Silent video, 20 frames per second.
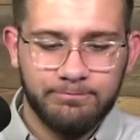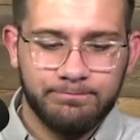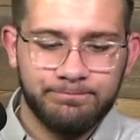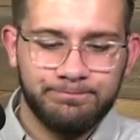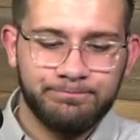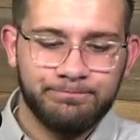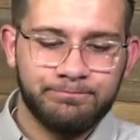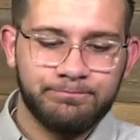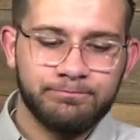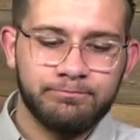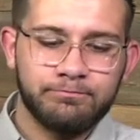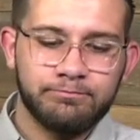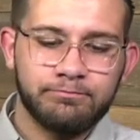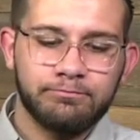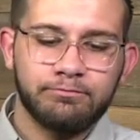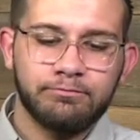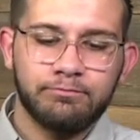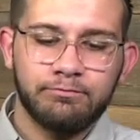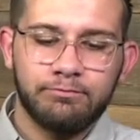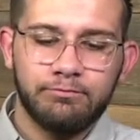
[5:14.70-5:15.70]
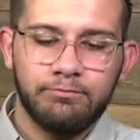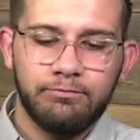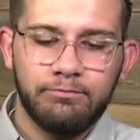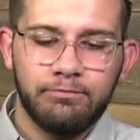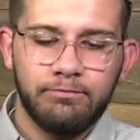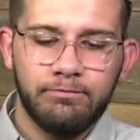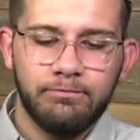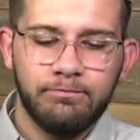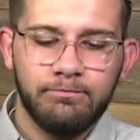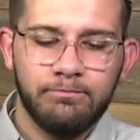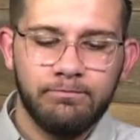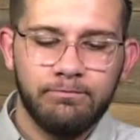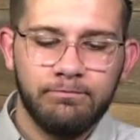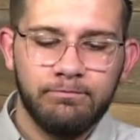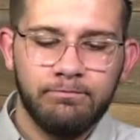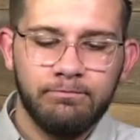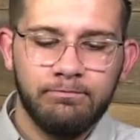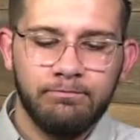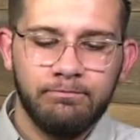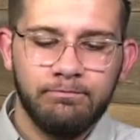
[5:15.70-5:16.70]

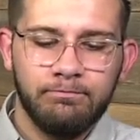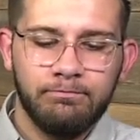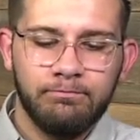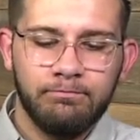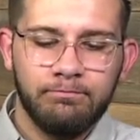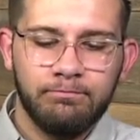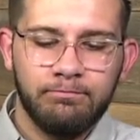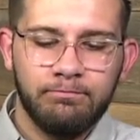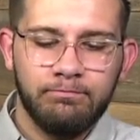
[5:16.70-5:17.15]
(silence)